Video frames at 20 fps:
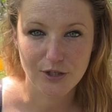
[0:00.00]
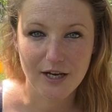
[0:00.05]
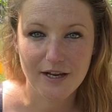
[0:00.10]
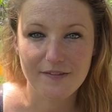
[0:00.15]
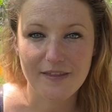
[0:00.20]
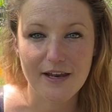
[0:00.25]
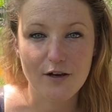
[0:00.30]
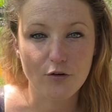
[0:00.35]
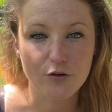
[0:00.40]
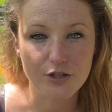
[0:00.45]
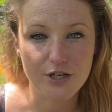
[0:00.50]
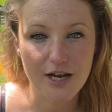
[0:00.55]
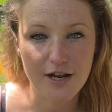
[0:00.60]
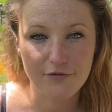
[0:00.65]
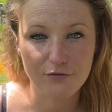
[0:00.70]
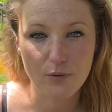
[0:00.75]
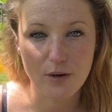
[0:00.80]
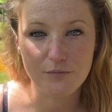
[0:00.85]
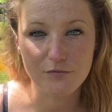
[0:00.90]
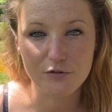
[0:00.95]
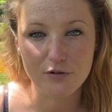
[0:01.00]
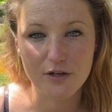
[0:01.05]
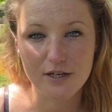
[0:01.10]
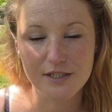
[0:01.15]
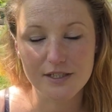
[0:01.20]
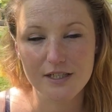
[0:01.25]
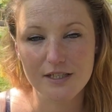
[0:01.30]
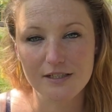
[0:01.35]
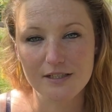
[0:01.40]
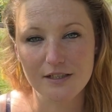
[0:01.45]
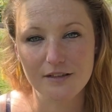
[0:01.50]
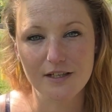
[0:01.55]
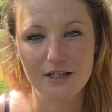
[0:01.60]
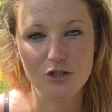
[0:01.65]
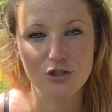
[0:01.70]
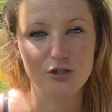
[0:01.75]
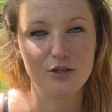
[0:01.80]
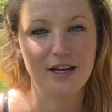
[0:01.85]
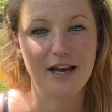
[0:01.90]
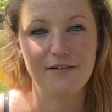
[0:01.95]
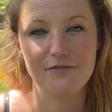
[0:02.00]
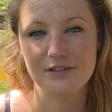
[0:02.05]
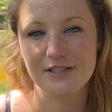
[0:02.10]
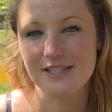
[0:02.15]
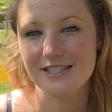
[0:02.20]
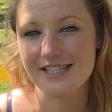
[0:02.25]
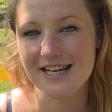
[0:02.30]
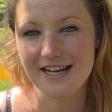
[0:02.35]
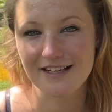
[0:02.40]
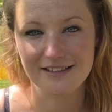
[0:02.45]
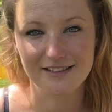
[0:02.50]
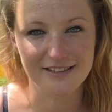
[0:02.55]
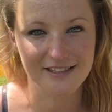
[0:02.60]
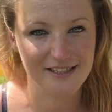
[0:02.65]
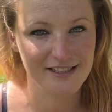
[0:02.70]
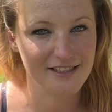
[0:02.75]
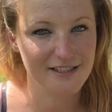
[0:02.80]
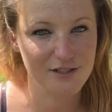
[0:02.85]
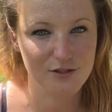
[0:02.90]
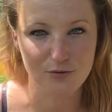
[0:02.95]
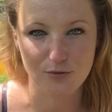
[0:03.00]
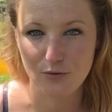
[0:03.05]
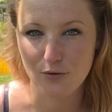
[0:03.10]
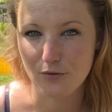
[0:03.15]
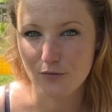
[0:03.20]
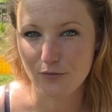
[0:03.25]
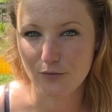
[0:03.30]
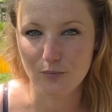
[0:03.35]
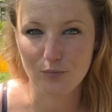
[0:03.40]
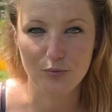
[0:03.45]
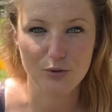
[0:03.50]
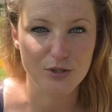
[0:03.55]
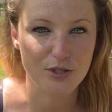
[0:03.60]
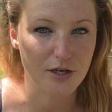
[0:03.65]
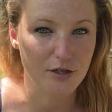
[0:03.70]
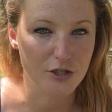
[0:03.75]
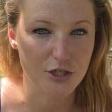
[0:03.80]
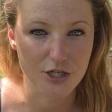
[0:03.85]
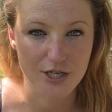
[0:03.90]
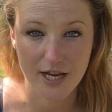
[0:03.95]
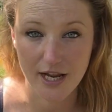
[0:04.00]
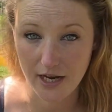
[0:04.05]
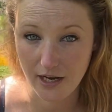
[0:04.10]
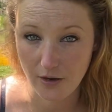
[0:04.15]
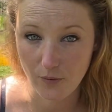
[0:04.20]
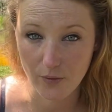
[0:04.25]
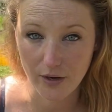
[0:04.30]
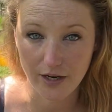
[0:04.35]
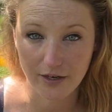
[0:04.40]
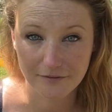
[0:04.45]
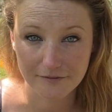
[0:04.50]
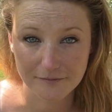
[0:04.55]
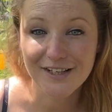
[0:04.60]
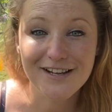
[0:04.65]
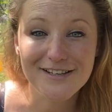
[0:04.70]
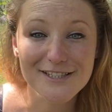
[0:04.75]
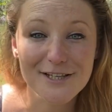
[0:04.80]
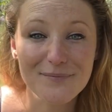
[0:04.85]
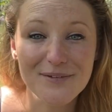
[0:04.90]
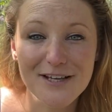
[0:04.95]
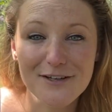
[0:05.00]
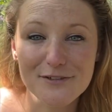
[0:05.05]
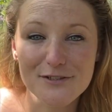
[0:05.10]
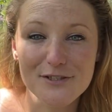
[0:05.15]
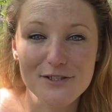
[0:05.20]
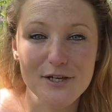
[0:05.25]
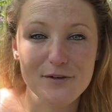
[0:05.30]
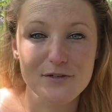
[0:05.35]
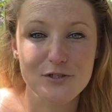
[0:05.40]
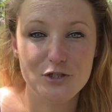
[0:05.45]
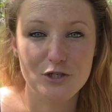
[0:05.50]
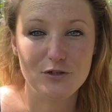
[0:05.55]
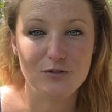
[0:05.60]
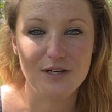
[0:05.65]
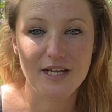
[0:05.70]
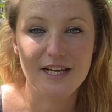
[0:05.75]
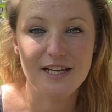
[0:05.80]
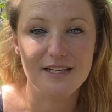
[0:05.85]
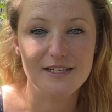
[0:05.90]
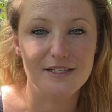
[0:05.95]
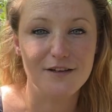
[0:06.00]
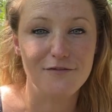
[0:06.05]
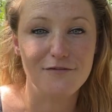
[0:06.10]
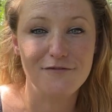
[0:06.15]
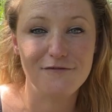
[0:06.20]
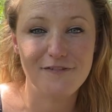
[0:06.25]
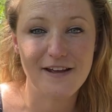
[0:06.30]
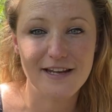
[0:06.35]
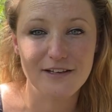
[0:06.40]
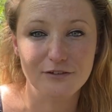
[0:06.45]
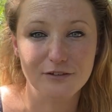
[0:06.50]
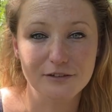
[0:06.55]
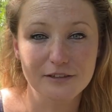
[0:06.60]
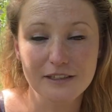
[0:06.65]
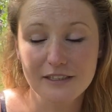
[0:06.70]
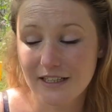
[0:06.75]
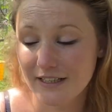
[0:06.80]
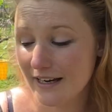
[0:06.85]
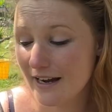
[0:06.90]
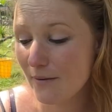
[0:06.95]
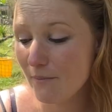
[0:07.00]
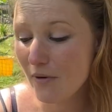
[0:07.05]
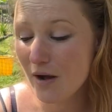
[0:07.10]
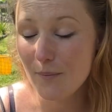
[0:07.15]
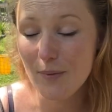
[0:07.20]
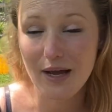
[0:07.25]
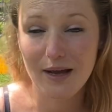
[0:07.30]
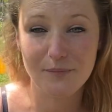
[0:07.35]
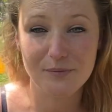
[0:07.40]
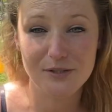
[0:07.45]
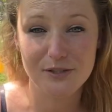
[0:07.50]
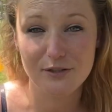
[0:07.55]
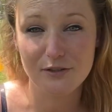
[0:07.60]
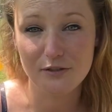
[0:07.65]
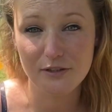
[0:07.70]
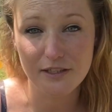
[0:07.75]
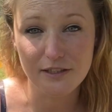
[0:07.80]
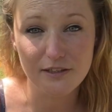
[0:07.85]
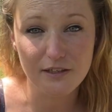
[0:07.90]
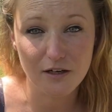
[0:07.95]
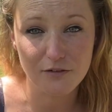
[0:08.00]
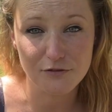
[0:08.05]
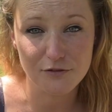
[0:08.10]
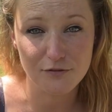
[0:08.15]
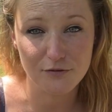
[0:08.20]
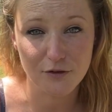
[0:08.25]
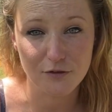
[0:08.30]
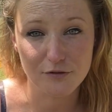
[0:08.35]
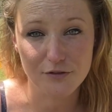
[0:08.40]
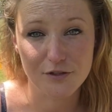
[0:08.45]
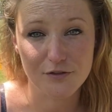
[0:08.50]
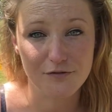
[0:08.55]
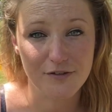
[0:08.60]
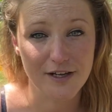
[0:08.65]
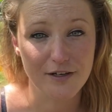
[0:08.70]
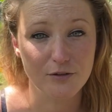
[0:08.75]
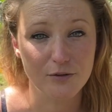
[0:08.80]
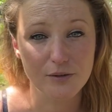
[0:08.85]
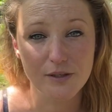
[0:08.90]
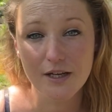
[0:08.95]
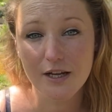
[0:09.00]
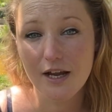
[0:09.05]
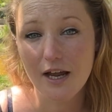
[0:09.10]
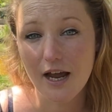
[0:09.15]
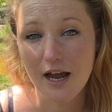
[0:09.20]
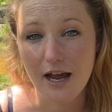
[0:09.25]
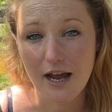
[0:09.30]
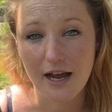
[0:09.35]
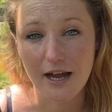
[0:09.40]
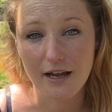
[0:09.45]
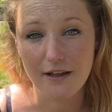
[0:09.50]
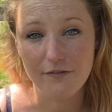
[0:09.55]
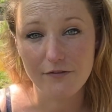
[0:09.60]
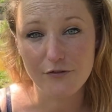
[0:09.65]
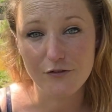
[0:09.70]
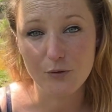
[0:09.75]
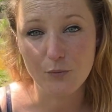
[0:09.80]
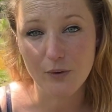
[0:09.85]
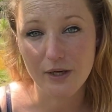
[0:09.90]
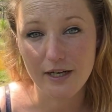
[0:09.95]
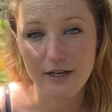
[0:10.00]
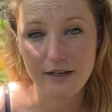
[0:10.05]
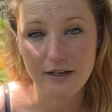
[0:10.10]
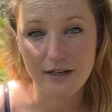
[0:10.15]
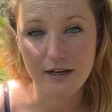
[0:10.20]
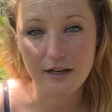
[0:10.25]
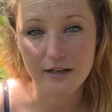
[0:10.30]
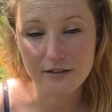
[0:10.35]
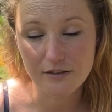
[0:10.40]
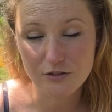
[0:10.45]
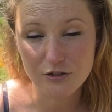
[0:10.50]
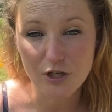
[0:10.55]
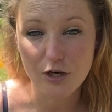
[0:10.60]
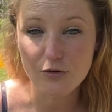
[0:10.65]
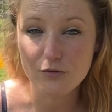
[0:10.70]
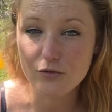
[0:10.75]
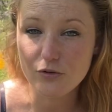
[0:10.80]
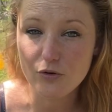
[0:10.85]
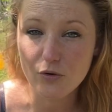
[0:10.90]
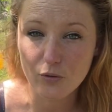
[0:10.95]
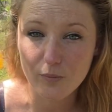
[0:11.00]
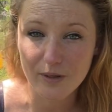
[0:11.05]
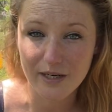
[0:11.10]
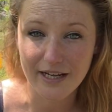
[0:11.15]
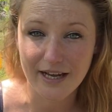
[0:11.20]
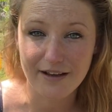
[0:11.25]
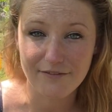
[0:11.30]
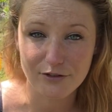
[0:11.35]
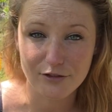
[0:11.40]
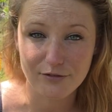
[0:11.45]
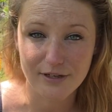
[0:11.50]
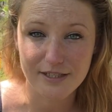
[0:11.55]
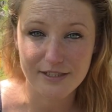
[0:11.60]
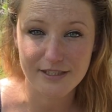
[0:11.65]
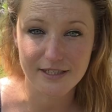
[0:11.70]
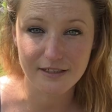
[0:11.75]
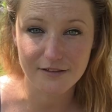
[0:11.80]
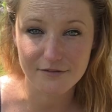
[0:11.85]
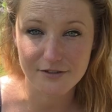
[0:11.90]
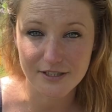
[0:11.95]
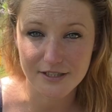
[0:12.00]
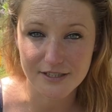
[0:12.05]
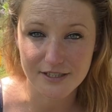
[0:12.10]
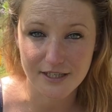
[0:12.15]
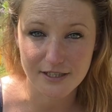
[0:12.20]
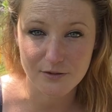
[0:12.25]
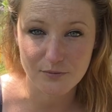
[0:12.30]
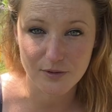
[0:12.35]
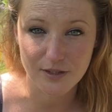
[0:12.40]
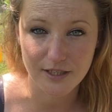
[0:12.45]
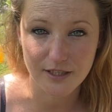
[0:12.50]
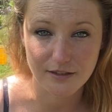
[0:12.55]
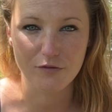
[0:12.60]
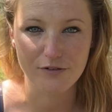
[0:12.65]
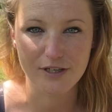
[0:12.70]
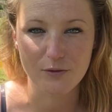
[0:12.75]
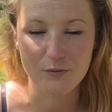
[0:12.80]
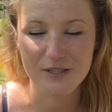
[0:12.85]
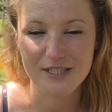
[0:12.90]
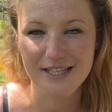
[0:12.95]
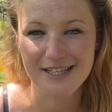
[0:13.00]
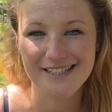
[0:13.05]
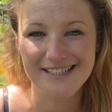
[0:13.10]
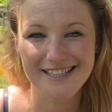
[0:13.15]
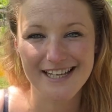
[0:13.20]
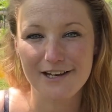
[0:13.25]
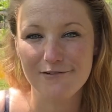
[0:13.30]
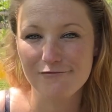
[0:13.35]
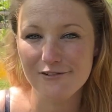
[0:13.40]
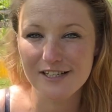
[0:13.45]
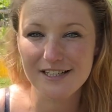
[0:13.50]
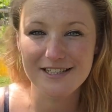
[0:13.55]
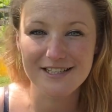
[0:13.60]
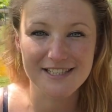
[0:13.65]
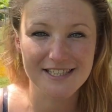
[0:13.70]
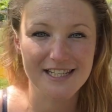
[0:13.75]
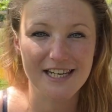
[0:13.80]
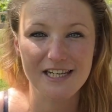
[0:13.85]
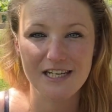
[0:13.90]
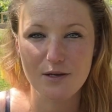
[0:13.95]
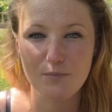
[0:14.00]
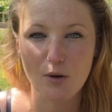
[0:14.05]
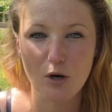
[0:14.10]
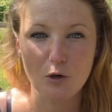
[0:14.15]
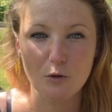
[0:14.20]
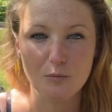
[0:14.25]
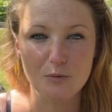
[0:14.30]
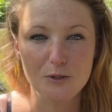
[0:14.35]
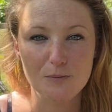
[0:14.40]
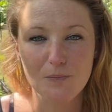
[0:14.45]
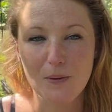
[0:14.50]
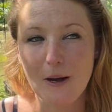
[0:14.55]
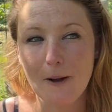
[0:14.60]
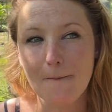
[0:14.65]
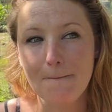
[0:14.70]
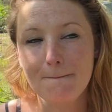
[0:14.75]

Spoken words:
They're not an F1 variety, so they should have a staggered sort of production anyway. Something else to sow in June is fennel. Now, Mum absolutely loves Florence fennel, and we don't normally have a great deal of success with it. We tend to get really skinny bulbs, but